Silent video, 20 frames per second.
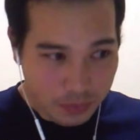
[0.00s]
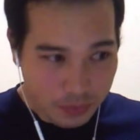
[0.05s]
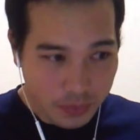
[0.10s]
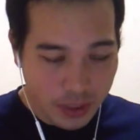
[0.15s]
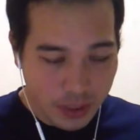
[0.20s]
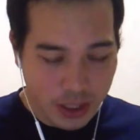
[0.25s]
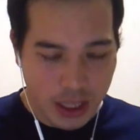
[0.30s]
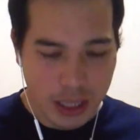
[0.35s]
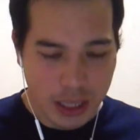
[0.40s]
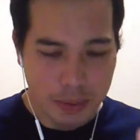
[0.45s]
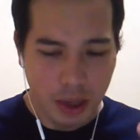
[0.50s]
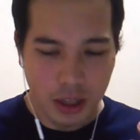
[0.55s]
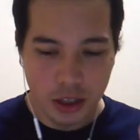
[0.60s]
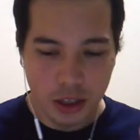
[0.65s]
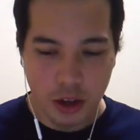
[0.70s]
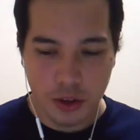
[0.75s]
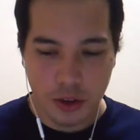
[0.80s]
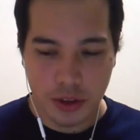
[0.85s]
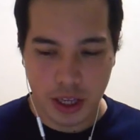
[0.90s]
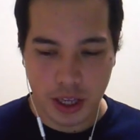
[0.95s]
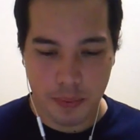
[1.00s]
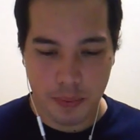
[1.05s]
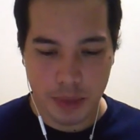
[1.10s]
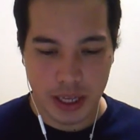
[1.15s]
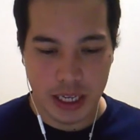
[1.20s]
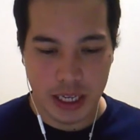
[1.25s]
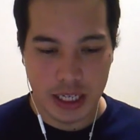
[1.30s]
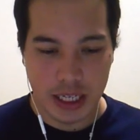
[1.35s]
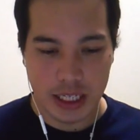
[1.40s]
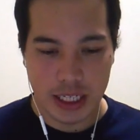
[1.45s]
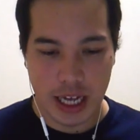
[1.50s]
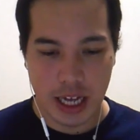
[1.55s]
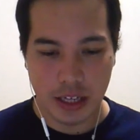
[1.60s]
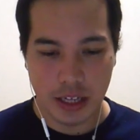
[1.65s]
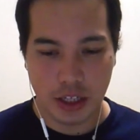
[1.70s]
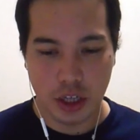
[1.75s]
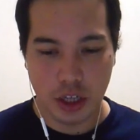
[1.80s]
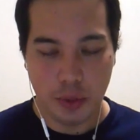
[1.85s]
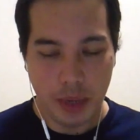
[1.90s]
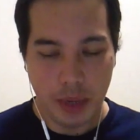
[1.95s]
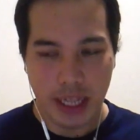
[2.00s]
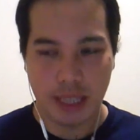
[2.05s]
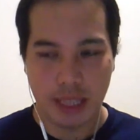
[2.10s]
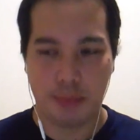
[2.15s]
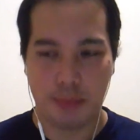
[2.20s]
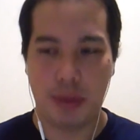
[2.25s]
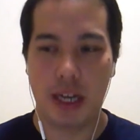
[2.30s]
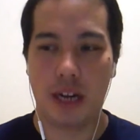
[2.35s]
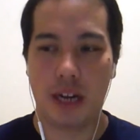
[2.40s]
The thing about Loatheb is that so many decks played it,